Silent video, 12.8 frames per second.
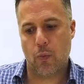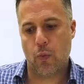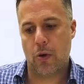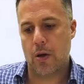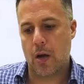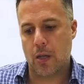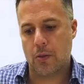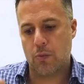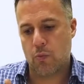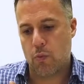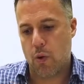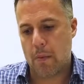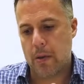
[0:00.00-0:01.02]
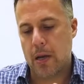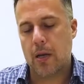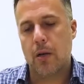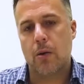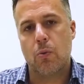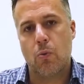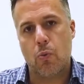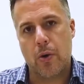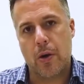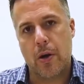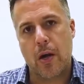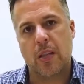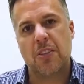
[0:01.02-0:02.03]
We're not rubbing,
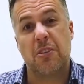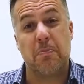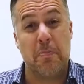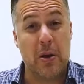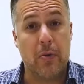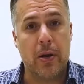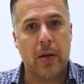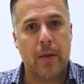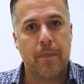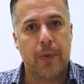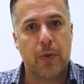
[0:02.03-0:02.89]
we're not smearing,